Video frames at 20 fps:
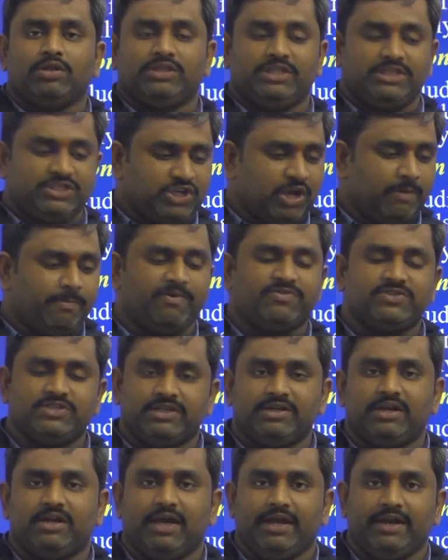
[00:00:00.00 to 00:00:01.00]
This type of
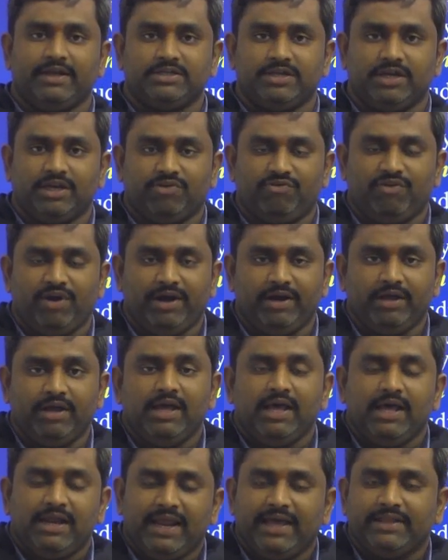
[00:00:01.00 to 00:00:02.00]
signal is
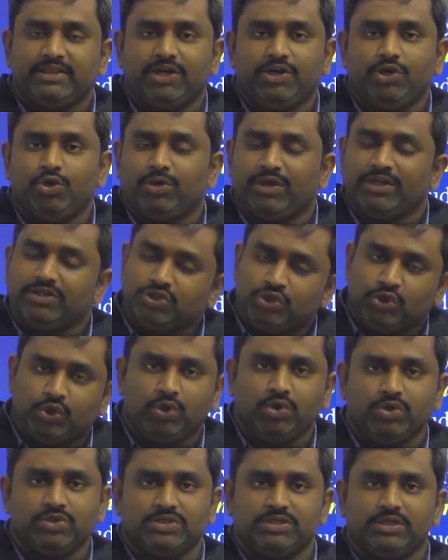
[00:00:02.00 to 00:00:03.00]
required. Like that you can
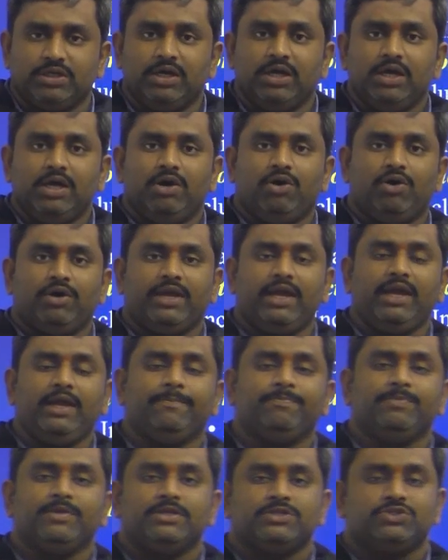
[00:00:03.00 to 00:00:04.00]
choose.
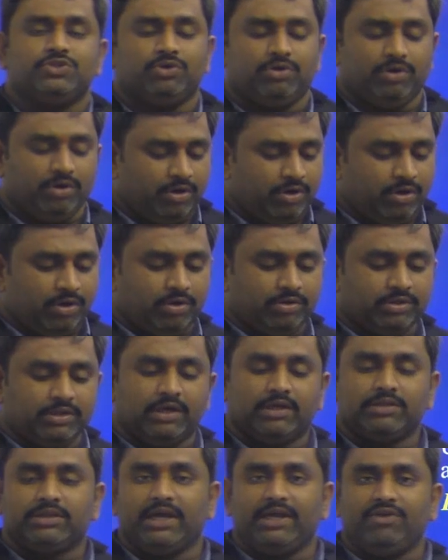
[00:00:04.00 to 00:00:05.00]
Okay, so
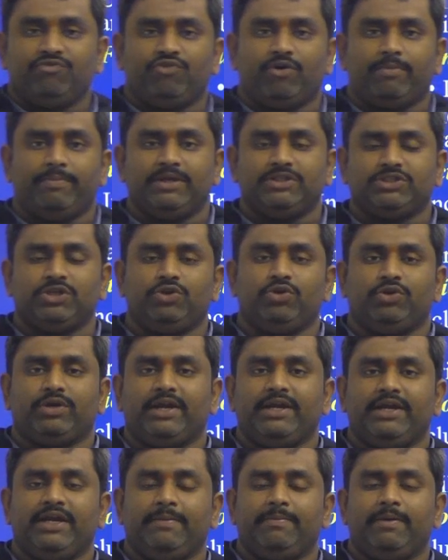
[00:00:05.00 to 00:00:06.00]
the information you
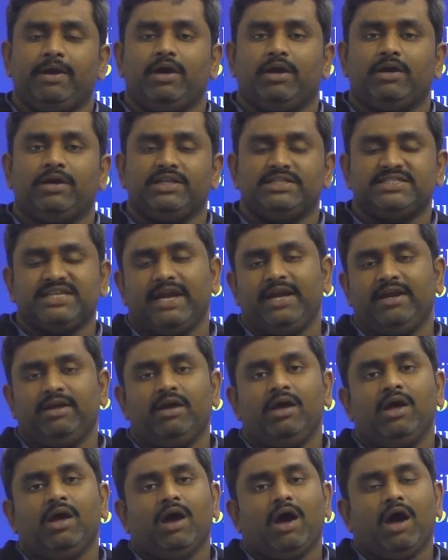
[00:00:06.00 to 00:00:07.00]
can decide
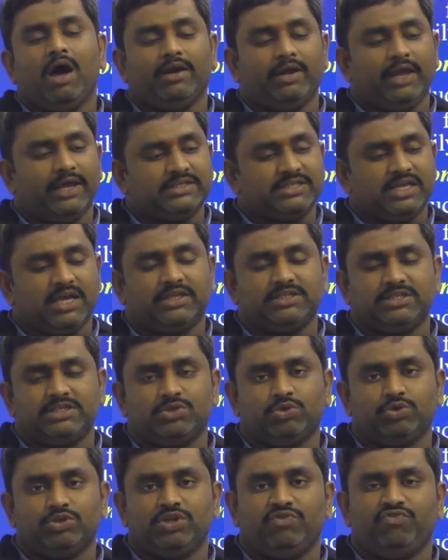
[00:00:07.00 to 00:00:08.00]
on
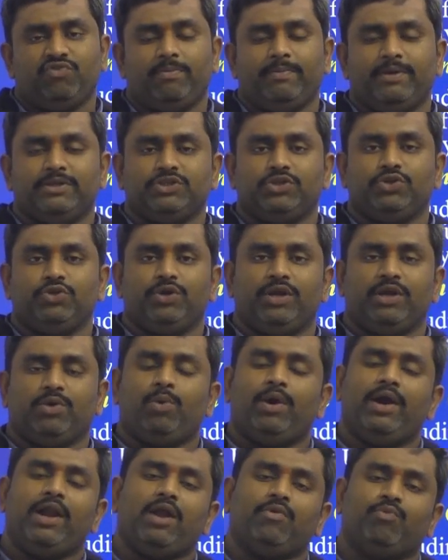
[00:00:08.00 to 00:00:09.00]
x-axis which information you
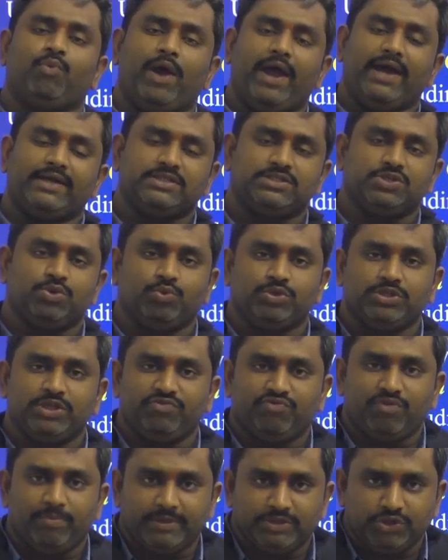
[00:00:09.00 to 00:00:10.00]
require, on y-axis which
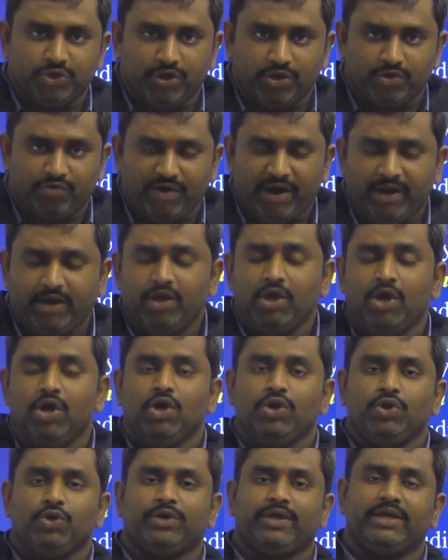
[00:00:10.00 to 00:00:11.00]
information you require,
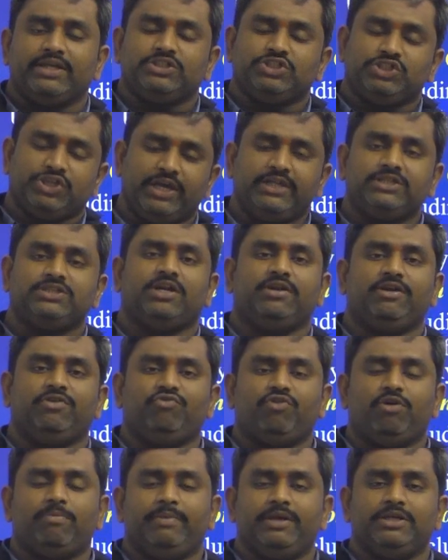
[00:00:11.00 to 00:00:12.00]
you can change that
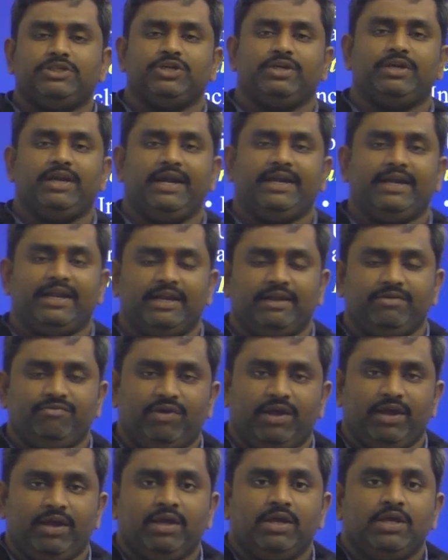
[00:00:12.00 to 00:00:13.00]
information at any
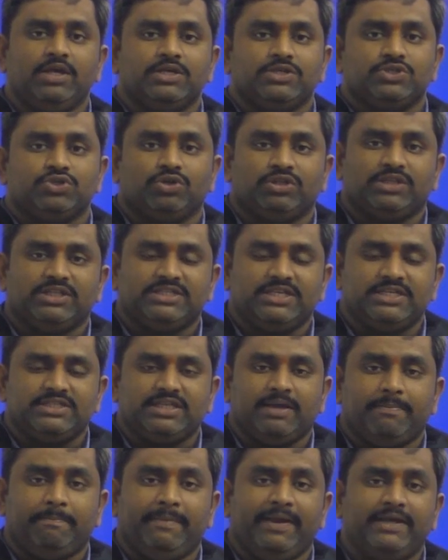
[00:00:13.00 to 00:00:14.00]
way. So this is
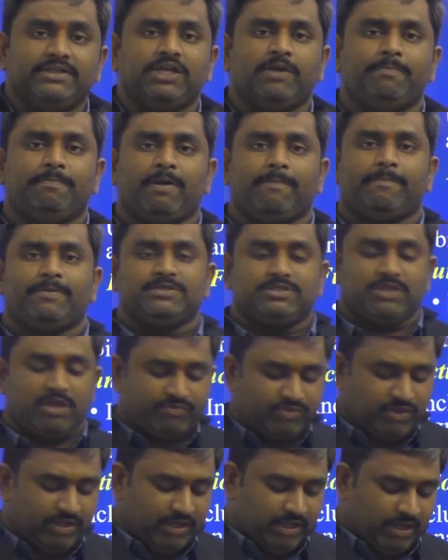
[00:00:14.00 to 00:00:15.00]
the major purpose
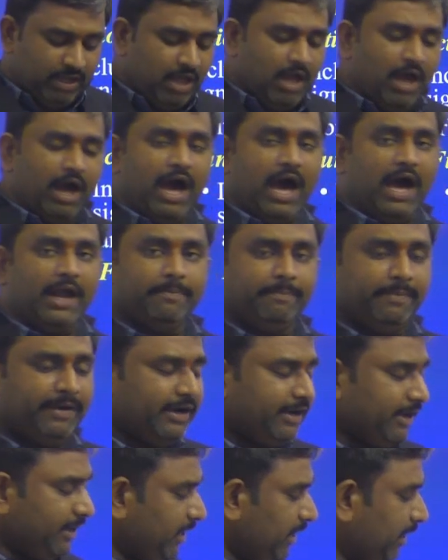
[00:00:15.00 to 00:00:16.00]
of the
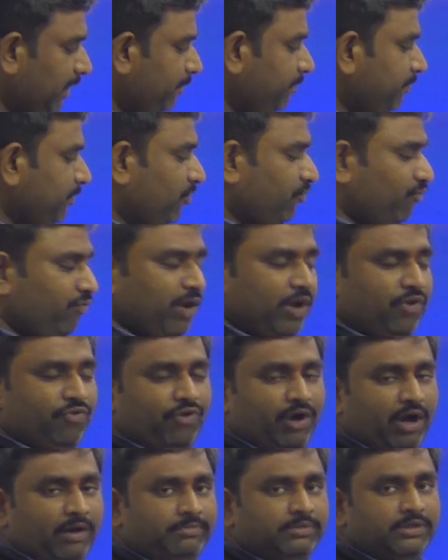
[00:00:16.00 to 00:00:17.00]
arbitrary
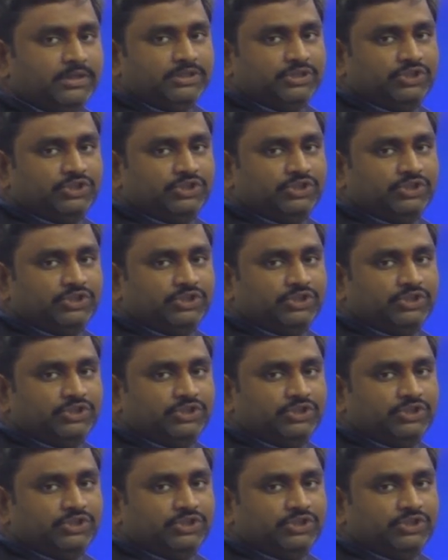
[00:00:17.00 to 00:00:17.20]
waveform